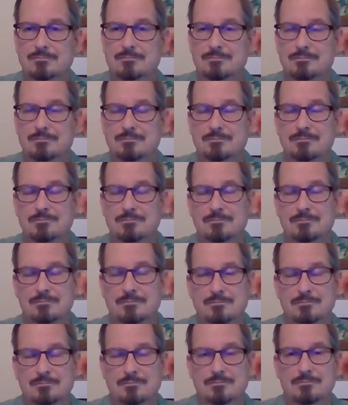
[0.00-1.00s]

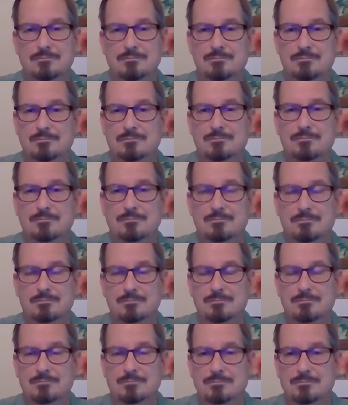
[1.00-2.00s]

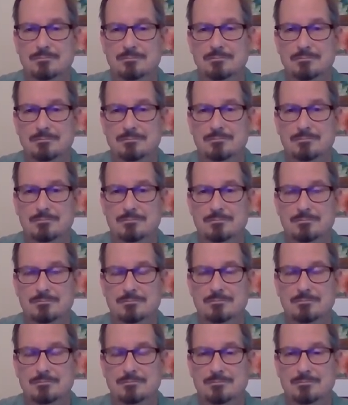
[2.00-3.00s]

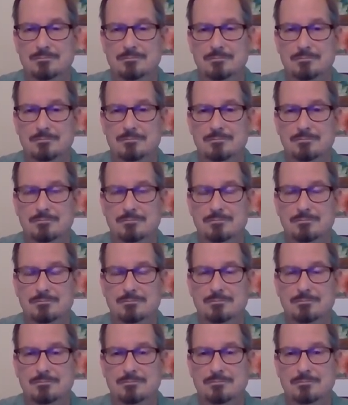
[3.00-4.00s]

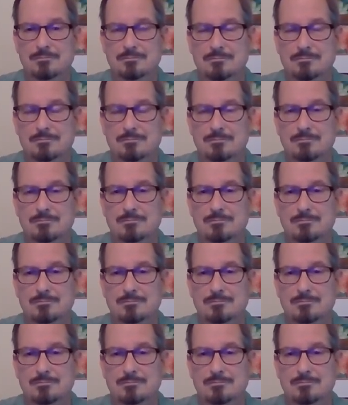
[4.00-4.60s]
(silent)